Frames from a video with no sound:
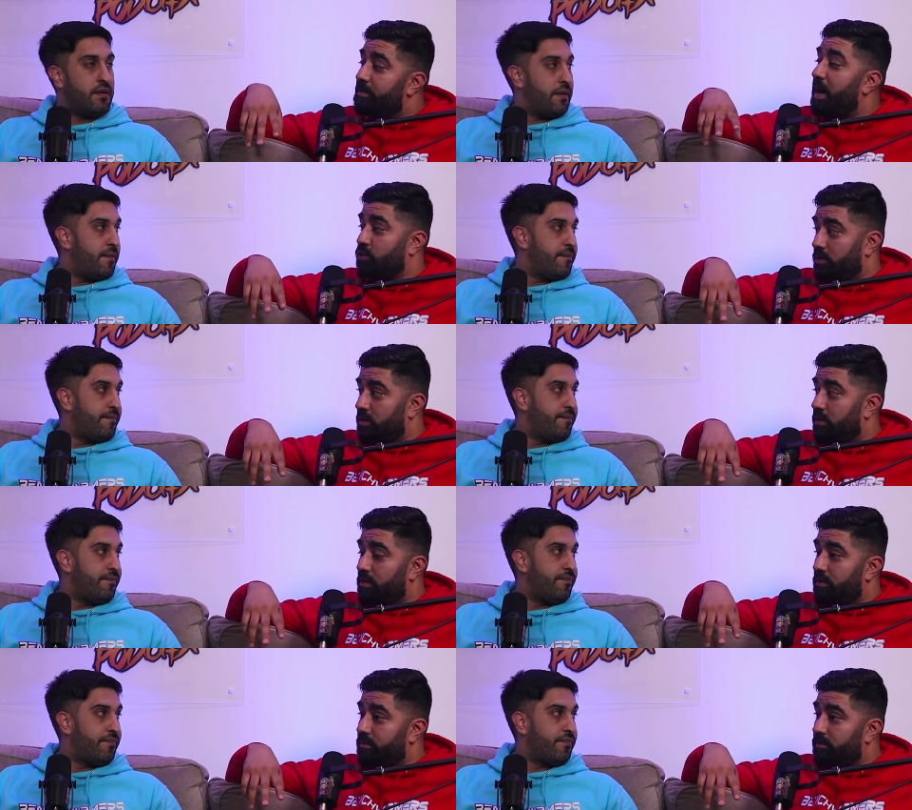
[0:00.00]
Speaker 1: petrol.
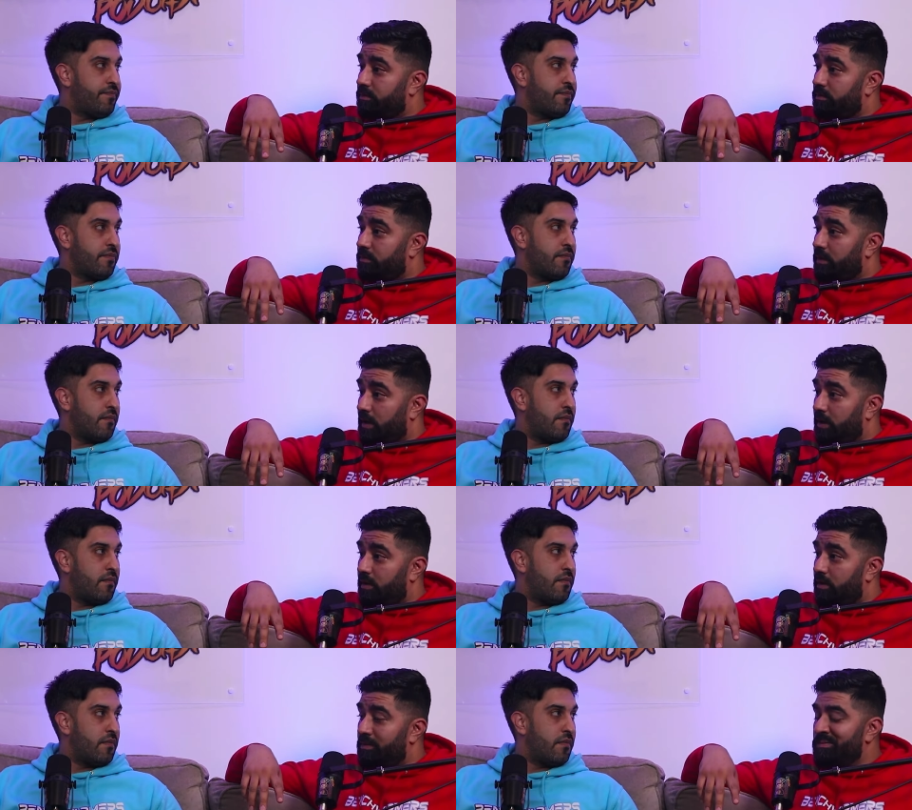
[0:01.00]
Yeah.
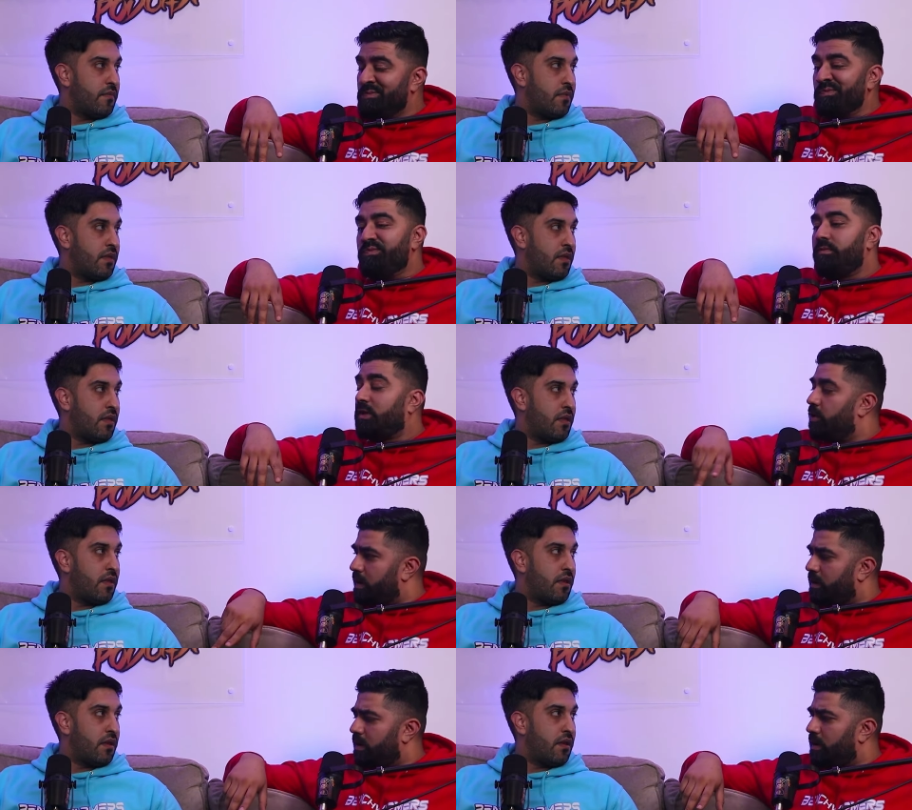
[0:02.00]

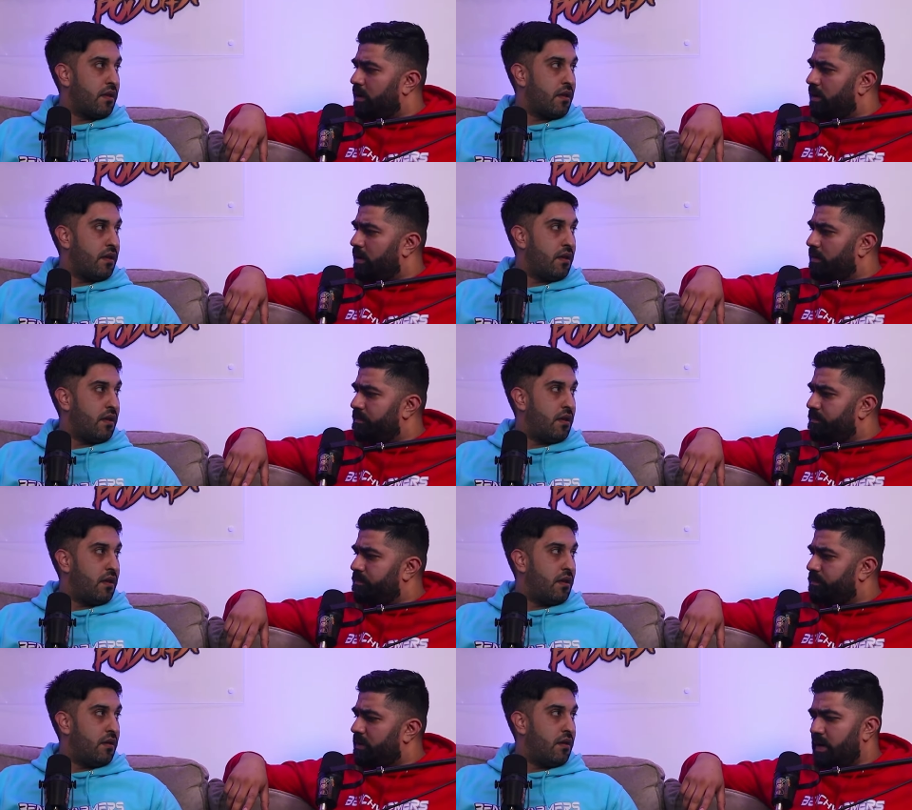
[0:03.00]
Carrera. Uh,
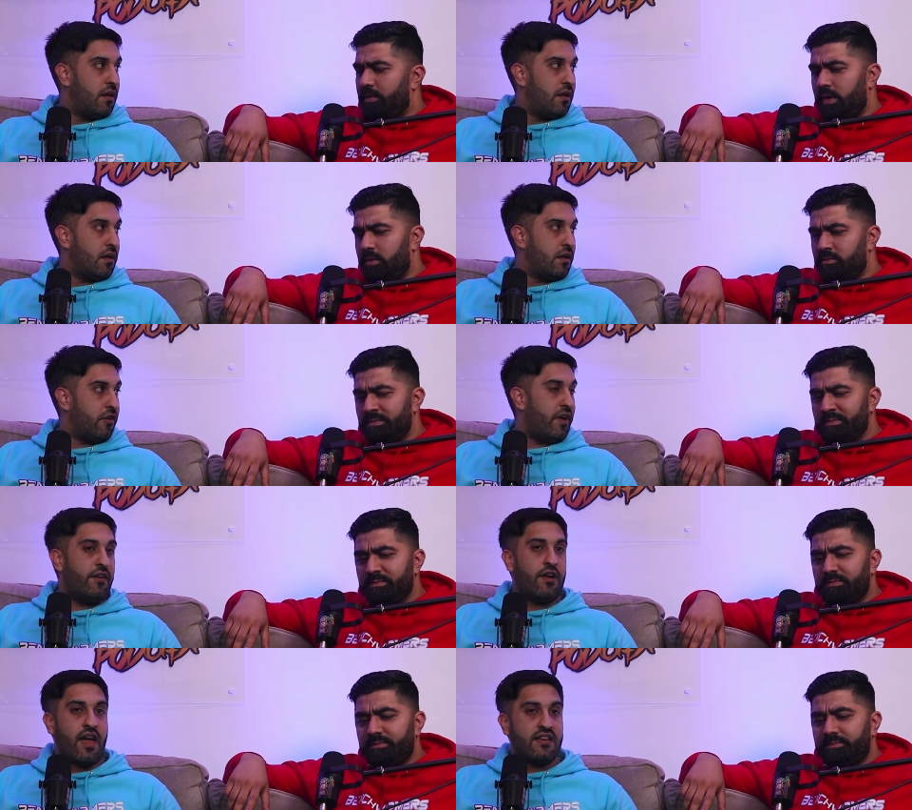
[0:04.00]
Carrera.
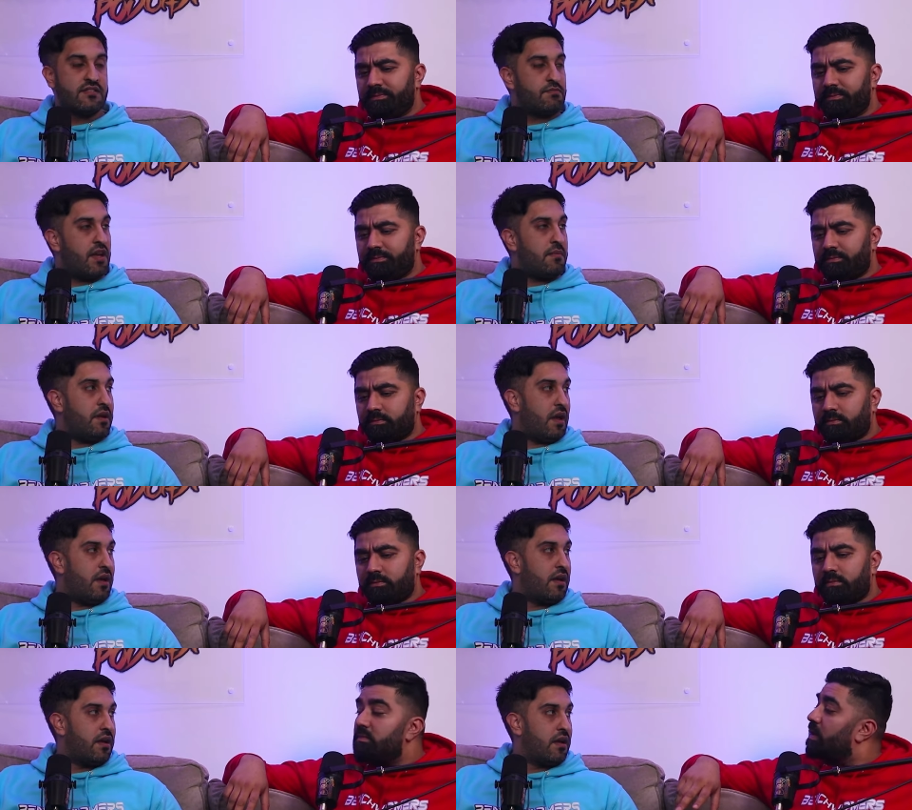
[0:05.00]
Speaker 2: Carrera S, maybe.
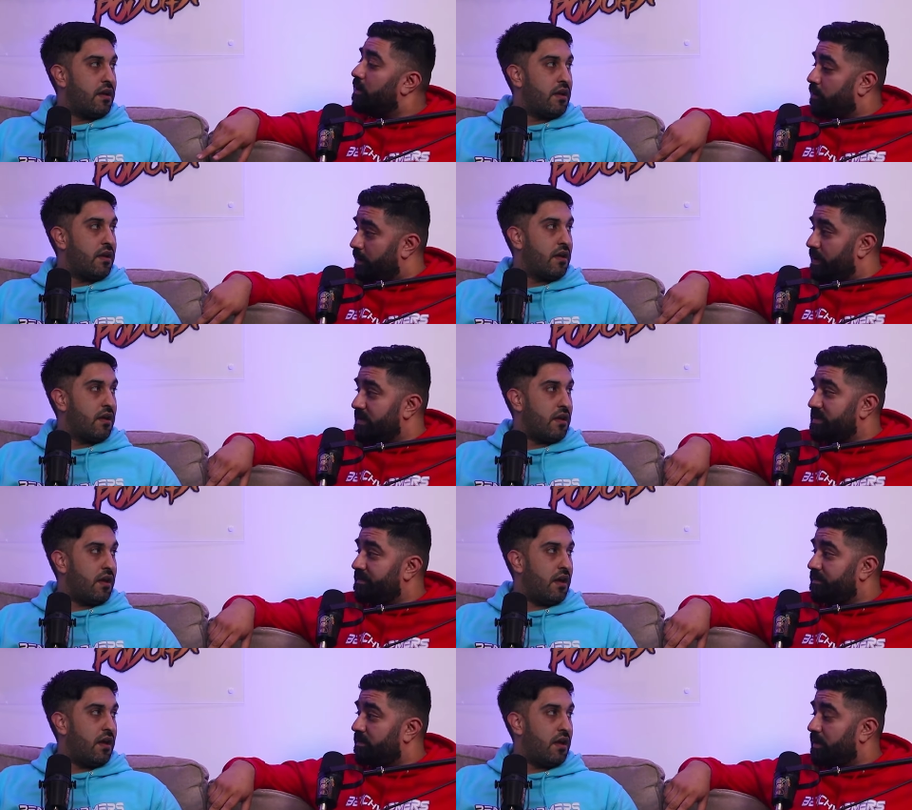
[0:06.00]
Yeah.
Speaker 1: Carrera S.
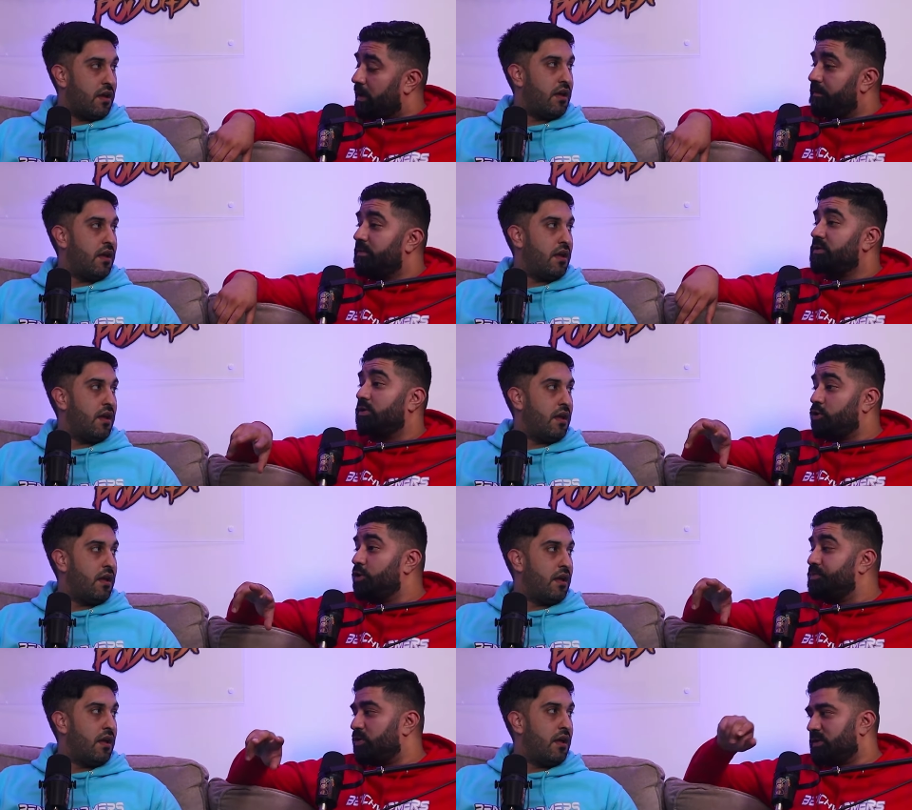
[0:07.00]
Yeah. Yeah. So
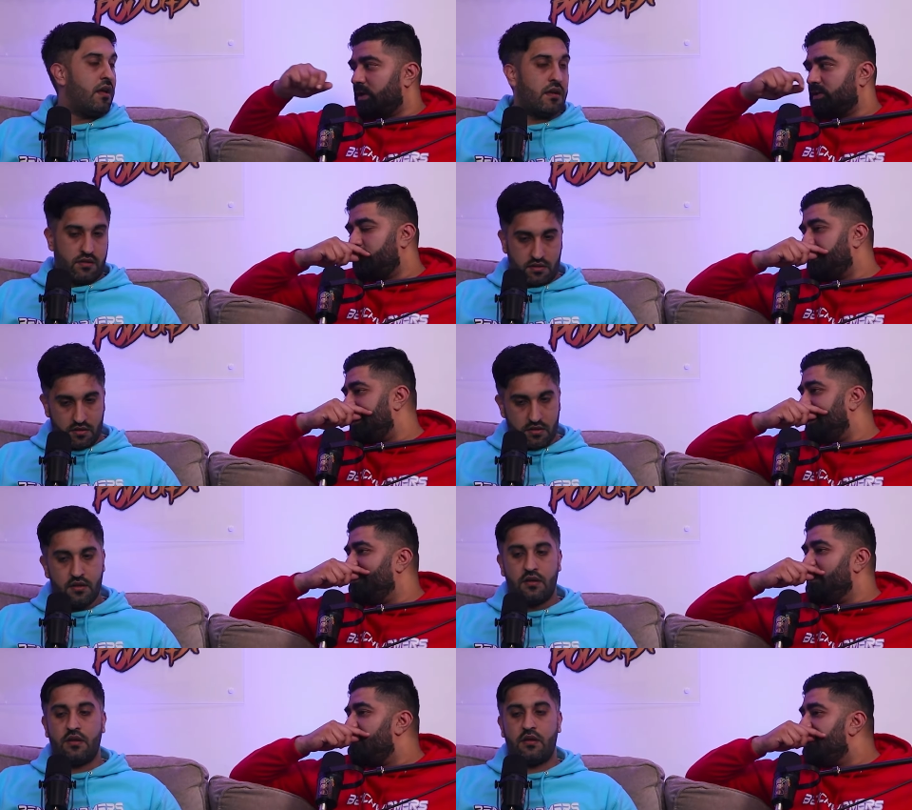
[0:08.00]
two sports cars. Yeah.
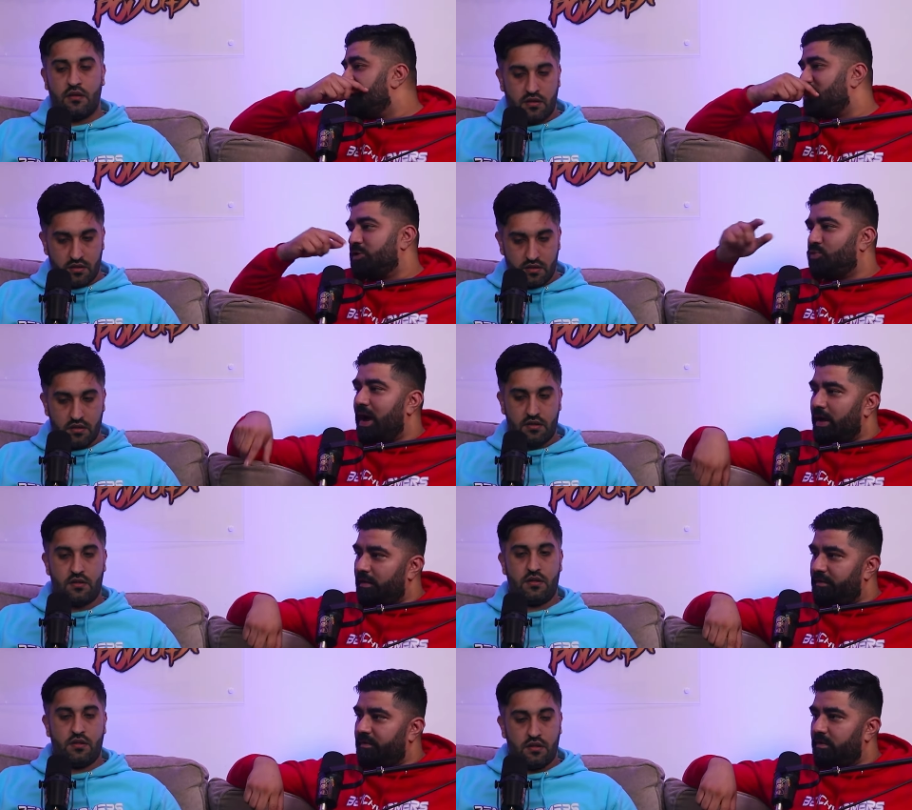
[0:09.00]
So his
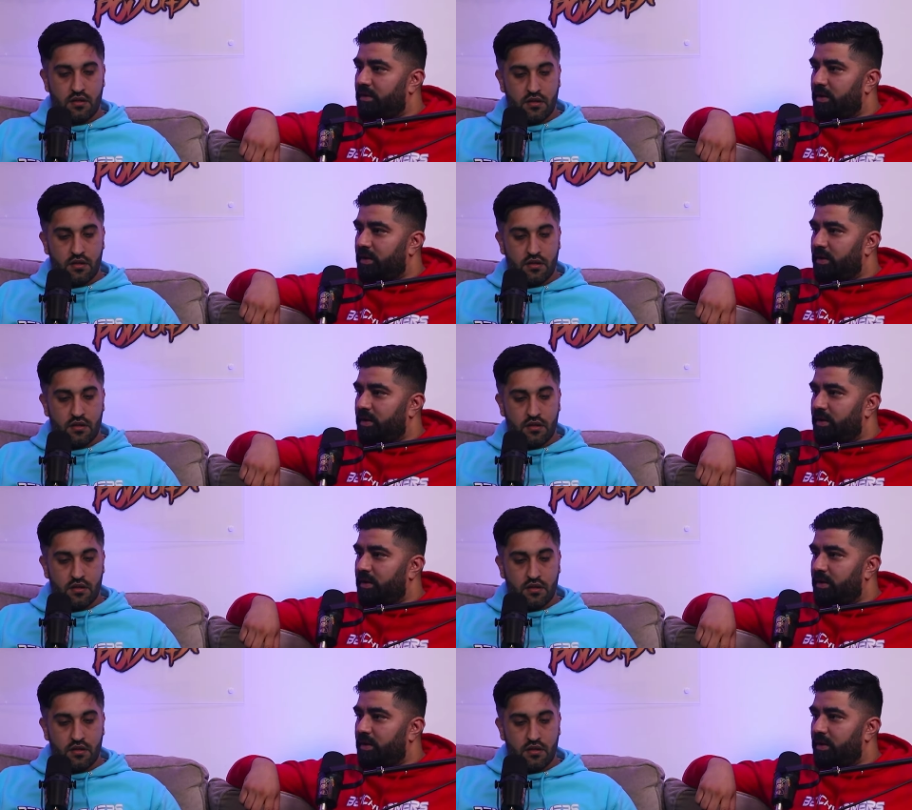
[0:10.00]
wife,